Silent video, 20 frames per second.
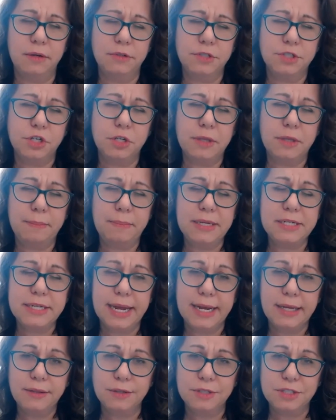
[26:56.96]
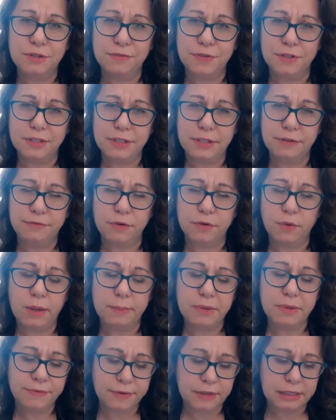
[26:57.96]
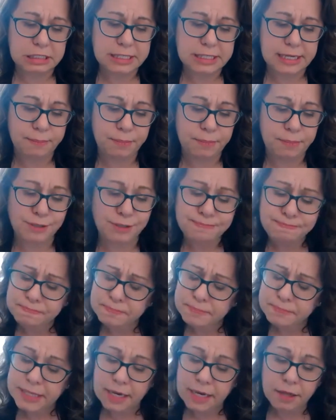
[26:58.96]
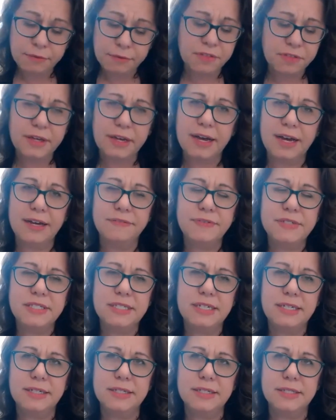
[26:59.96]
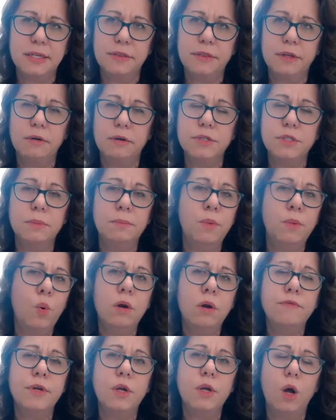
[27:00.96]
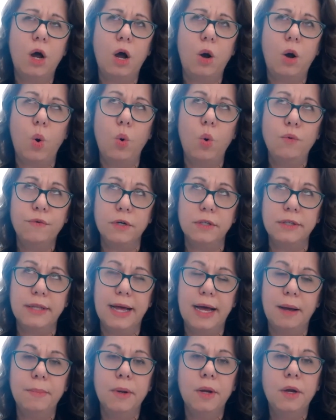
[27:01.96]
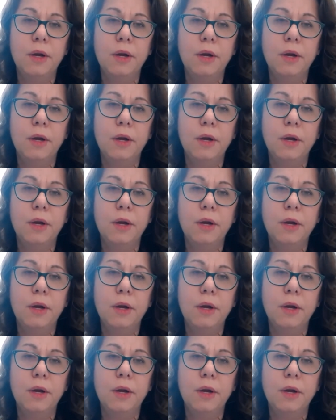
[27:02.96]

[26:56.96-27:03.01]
should they be tailored differently for women, for example? The other thing I have seen is that there is more of an overlap